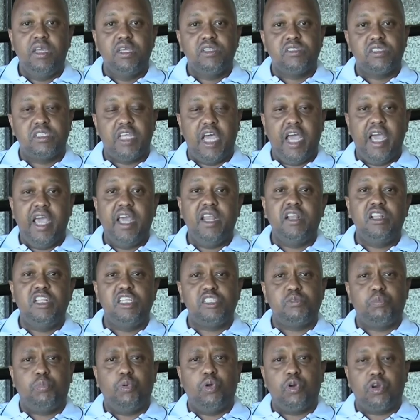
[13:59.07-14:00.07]
So I end
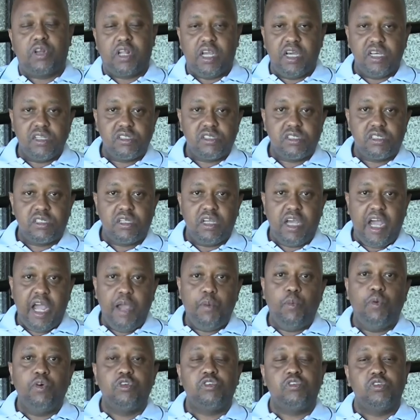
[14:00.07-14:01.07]
this broadcast, I
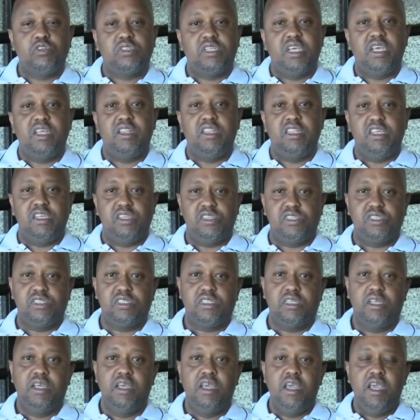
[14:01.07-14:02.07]
want to say
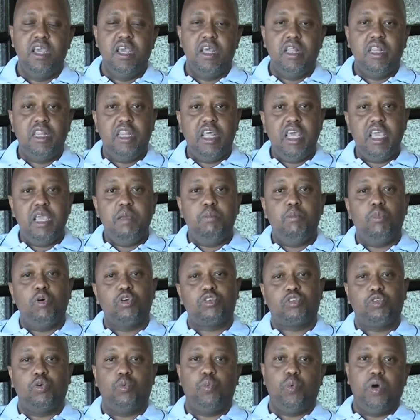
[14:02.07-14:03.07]
this: the
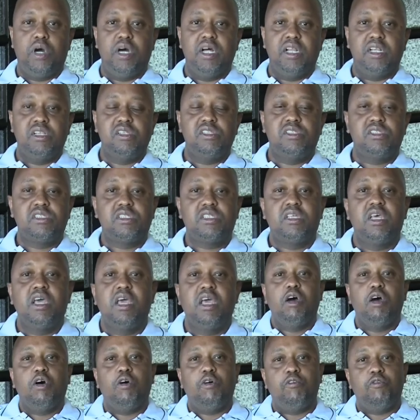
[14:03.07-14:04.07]
immortal words
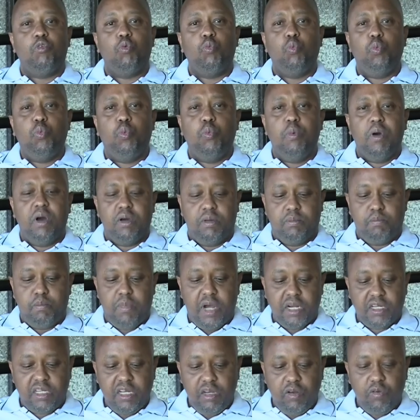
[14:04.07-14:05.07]
of
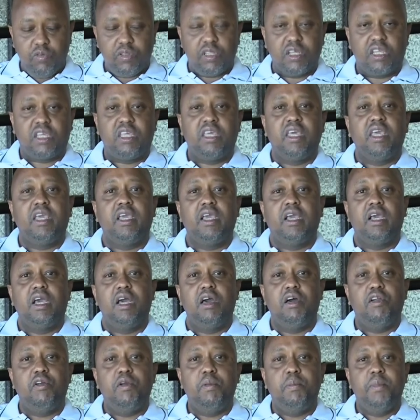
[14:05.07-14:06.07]
Martin Luther King
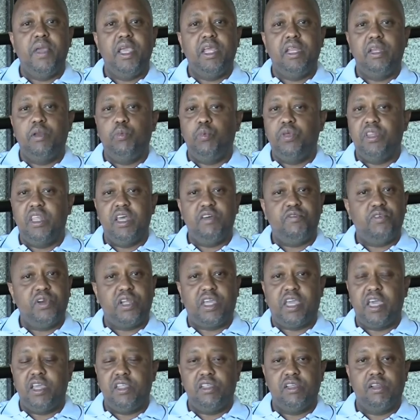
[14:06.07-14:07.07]
remain with every
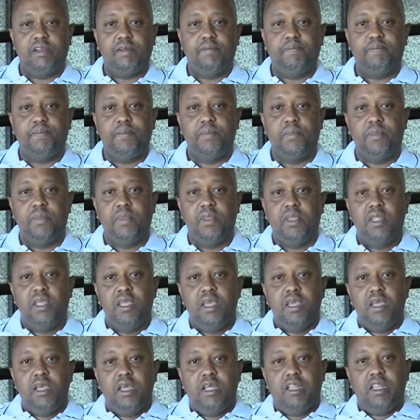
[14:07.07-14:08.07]
Kenyan,
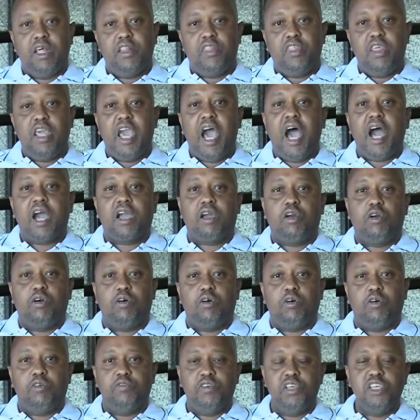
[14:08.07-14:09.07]
that the arc
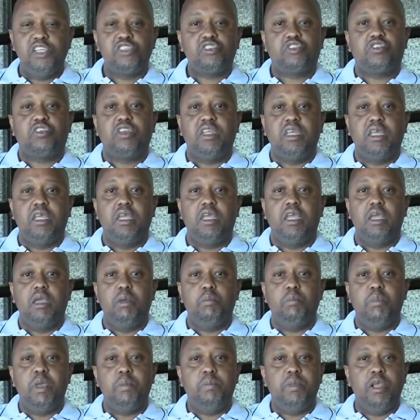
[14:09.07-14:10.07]
of history
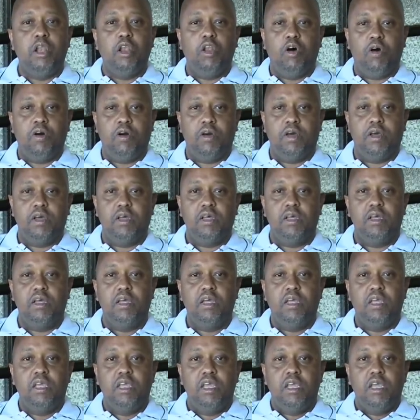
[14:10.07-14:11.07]
may be long,
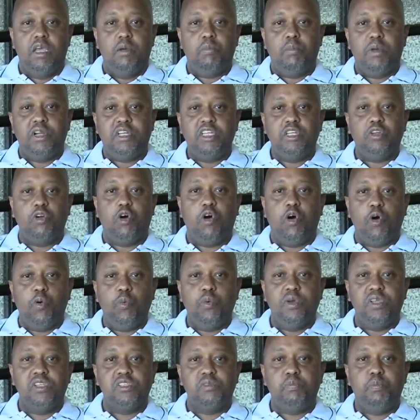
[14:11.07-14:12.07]
but it
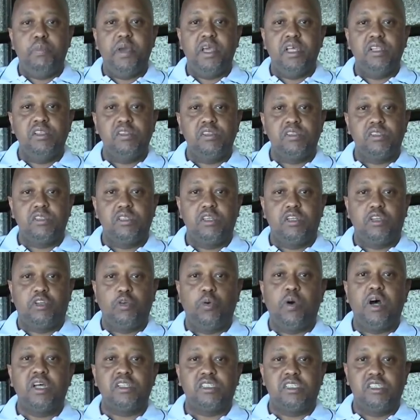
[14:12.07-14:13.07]
always bends
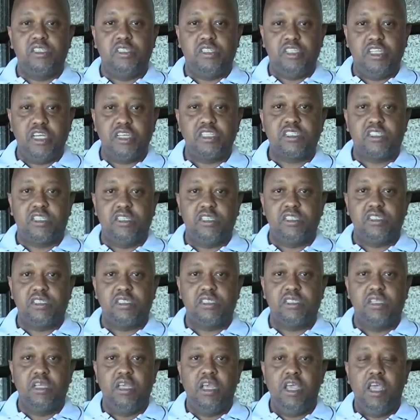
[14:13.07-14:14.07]
towards
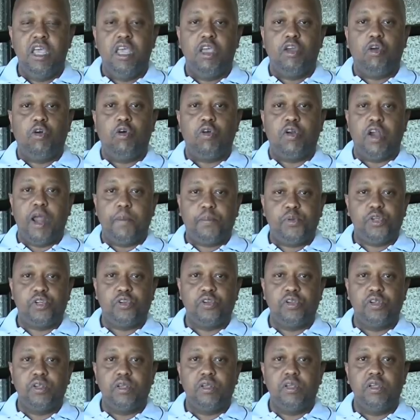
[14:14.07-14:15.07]
justice.
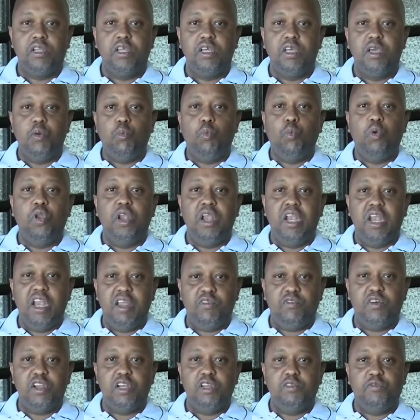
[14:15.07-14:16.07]
Corruption will
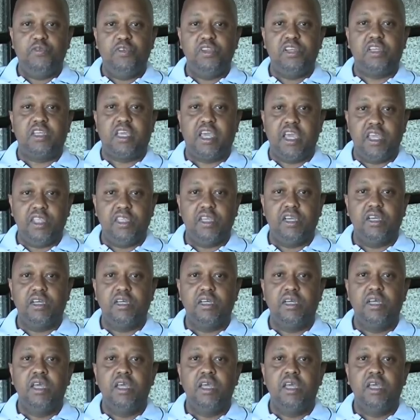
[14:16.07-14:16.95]
never defeat Kenya.